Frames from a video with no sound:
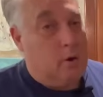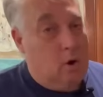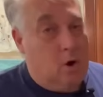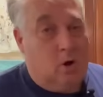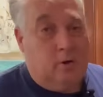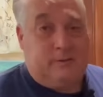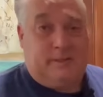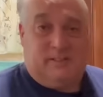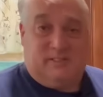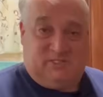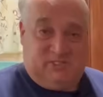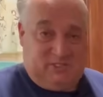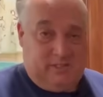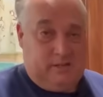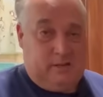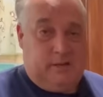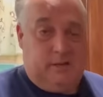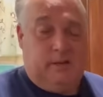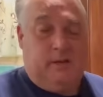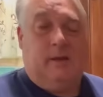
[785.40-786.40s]
all the
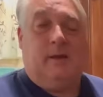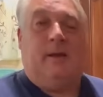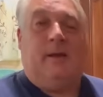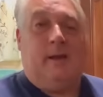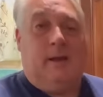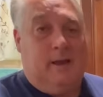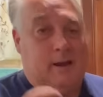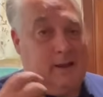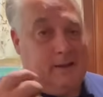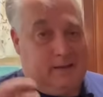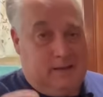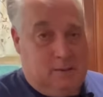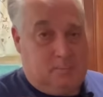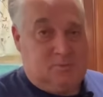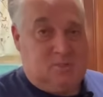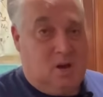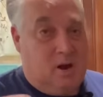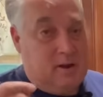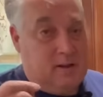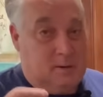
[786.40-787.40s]
acidity, and I keep
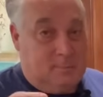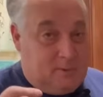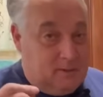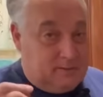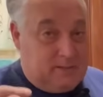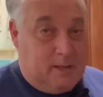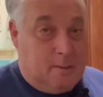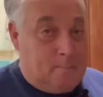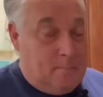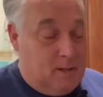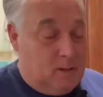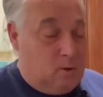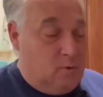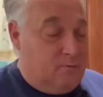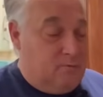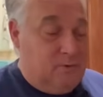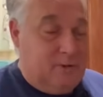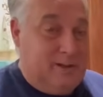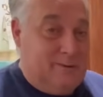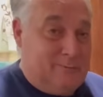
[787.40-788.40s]
talking about that mellow
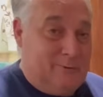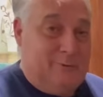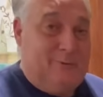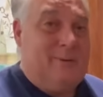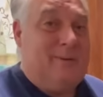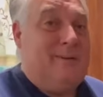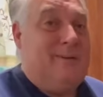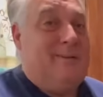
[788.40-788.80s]
flavor.